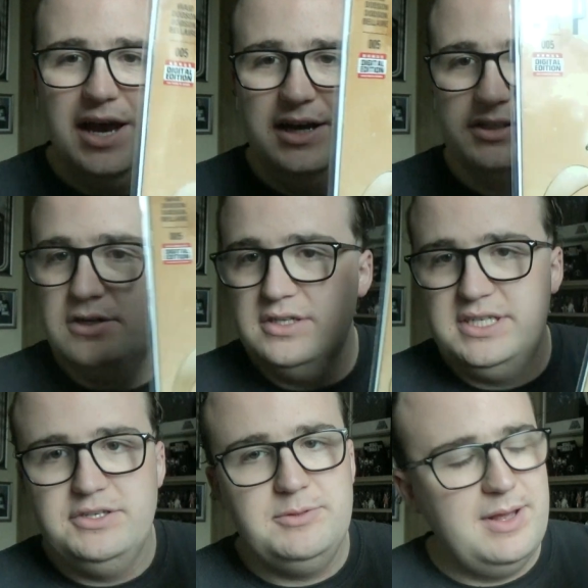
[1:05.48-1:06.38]
To go
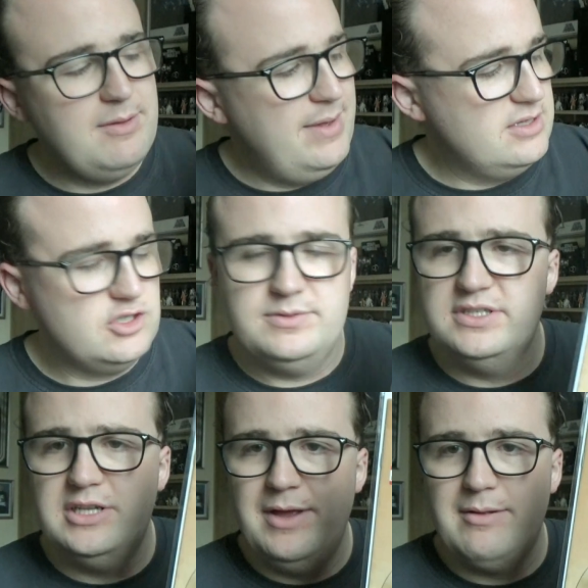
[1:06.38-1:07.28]
series, you'll be able to pick this up.
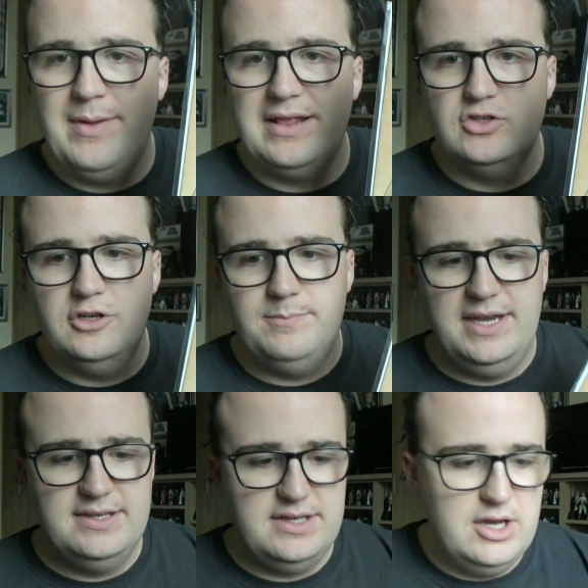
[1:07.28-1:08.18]
Still be able to pick this up
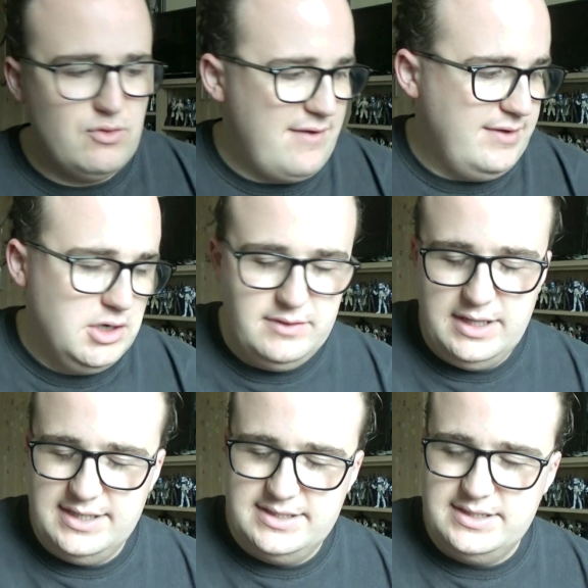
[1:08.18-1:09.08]
as a graphic
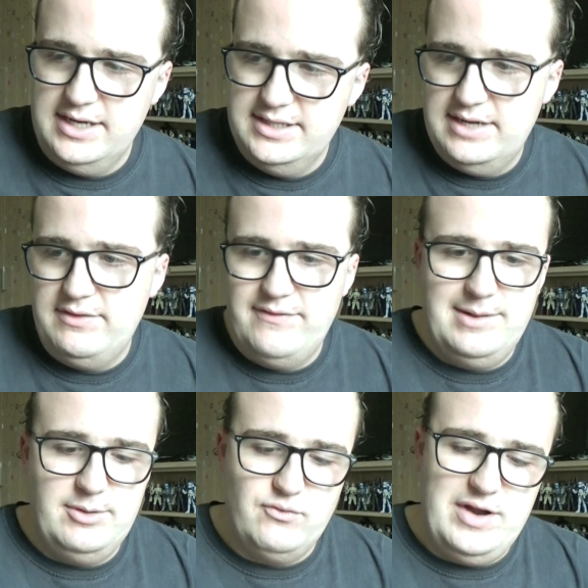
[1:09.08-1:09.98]
novel. It is definitely
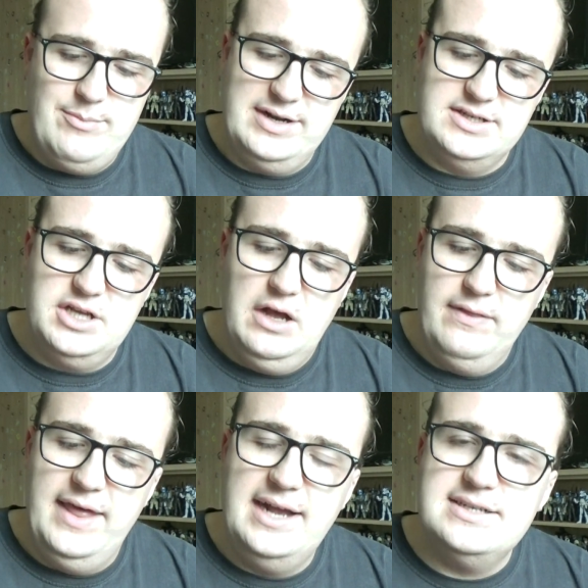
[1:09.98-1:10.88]
available in reprints
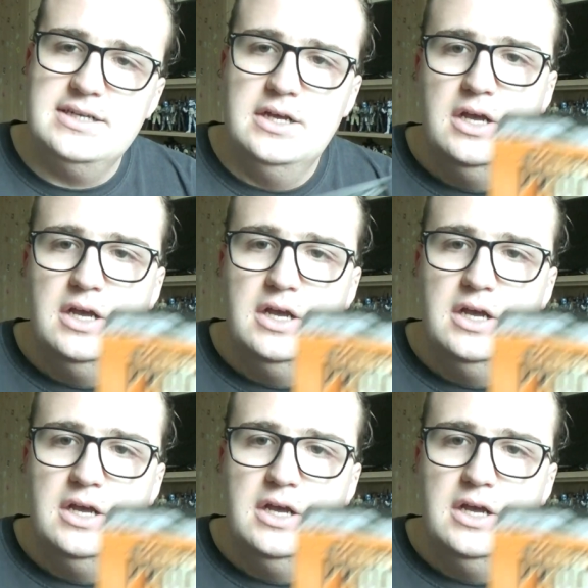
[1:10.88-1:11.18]
on that.